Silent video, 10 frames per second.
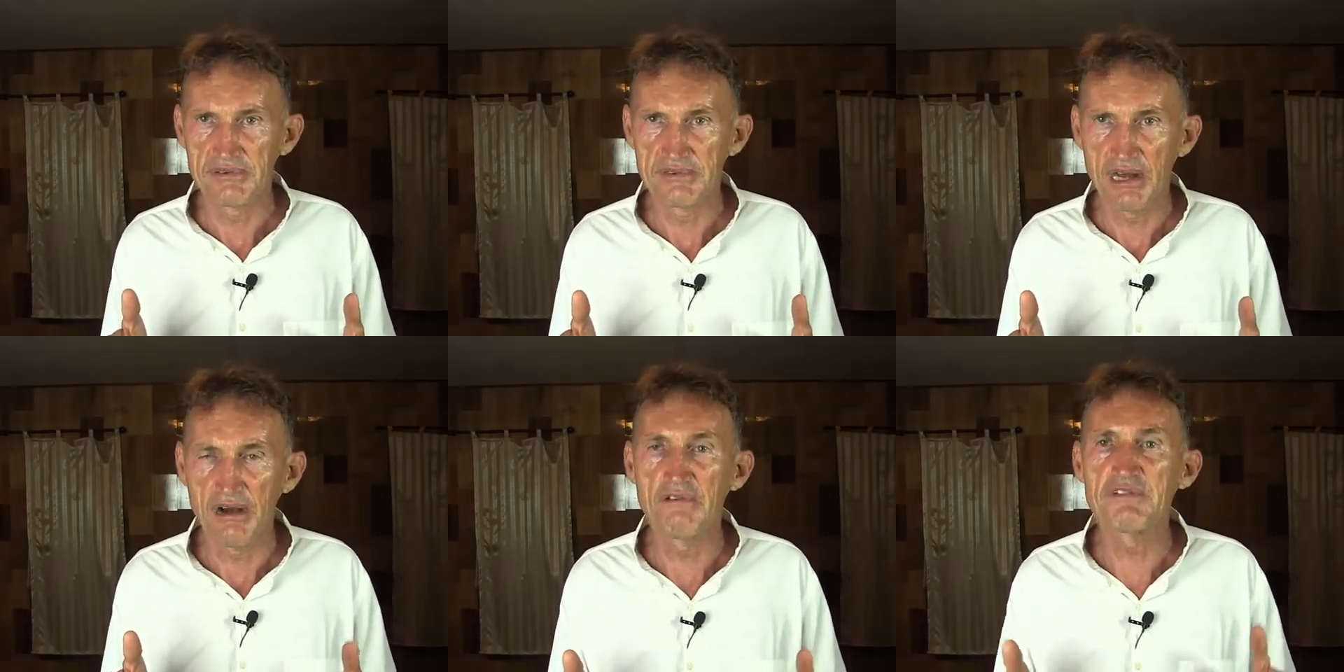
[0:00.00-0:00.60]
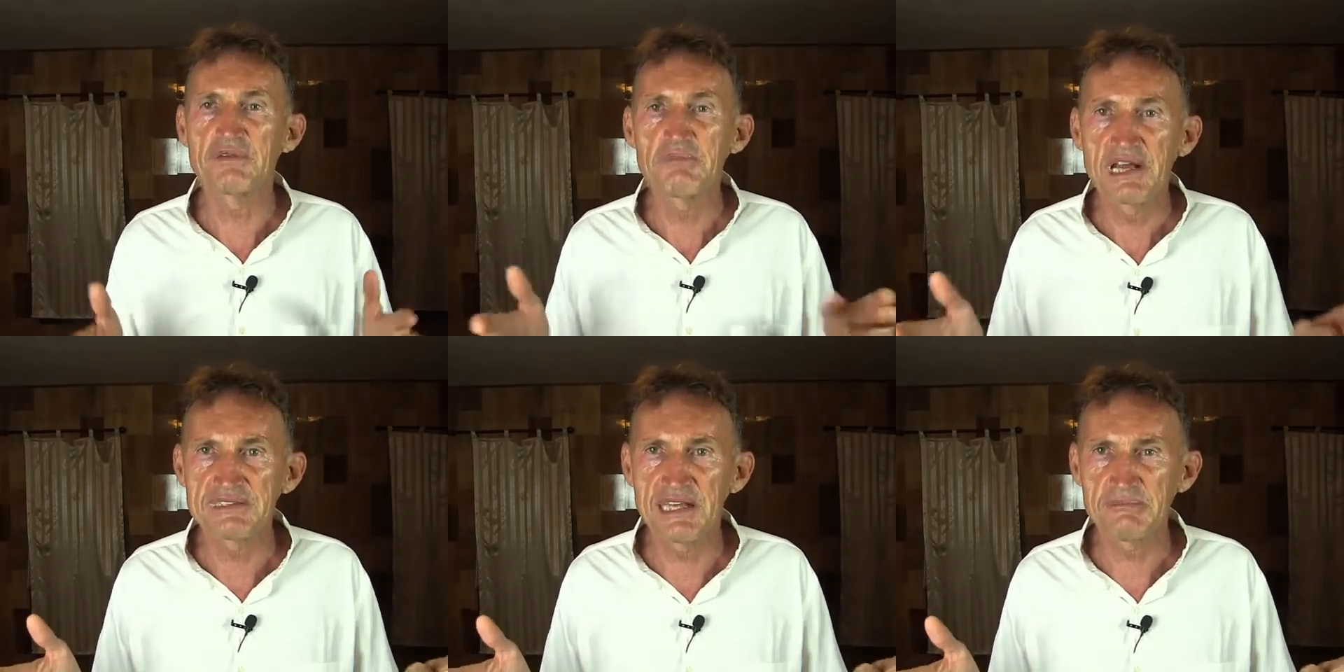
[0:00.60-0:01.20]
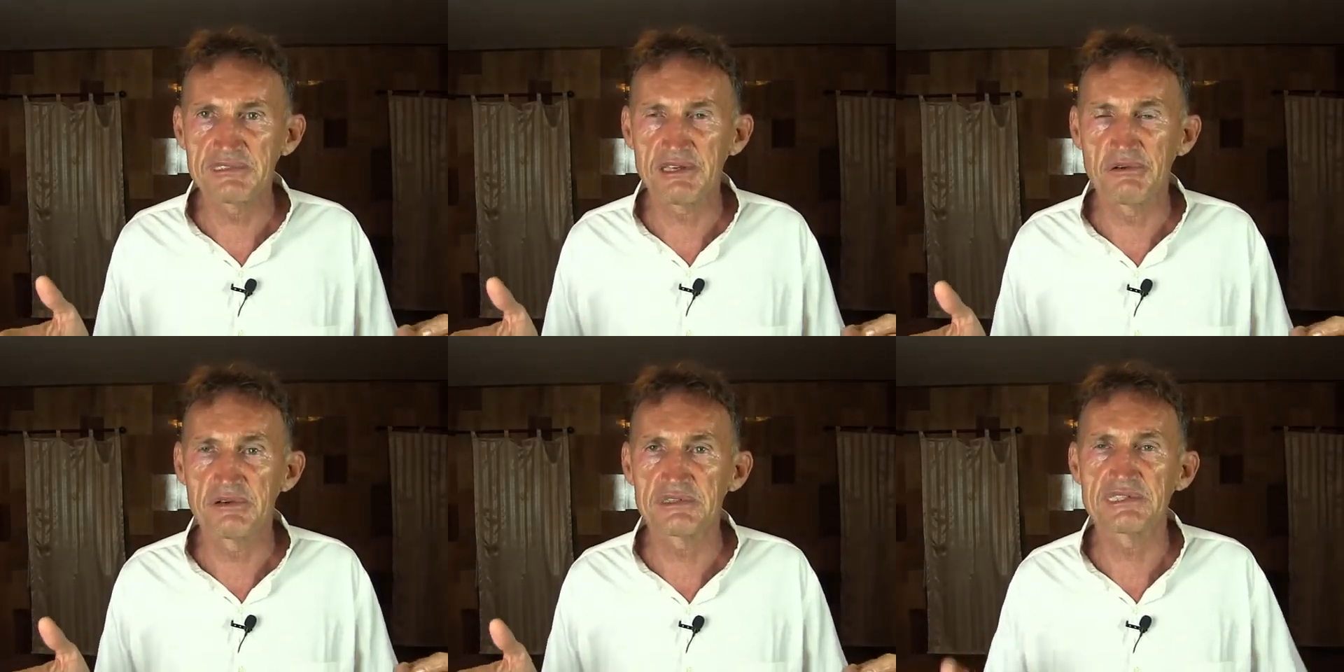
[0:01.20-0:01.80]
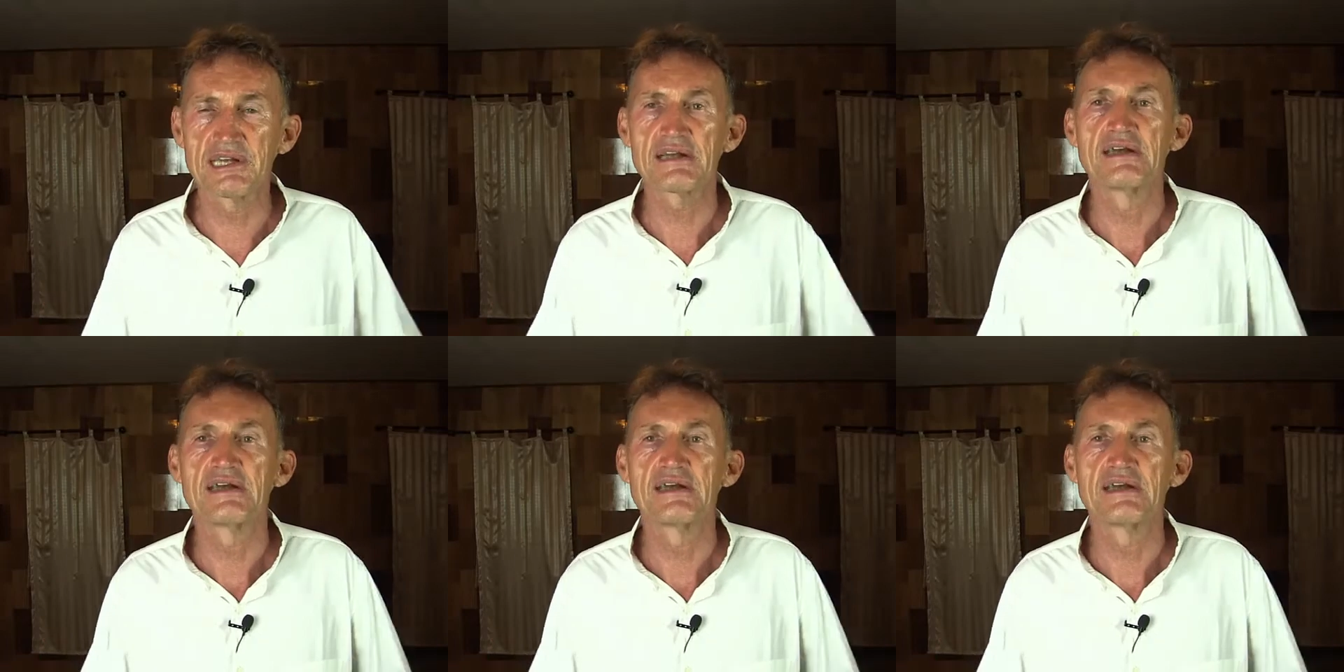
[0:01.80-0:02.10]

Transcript: how we perceive the whole thing.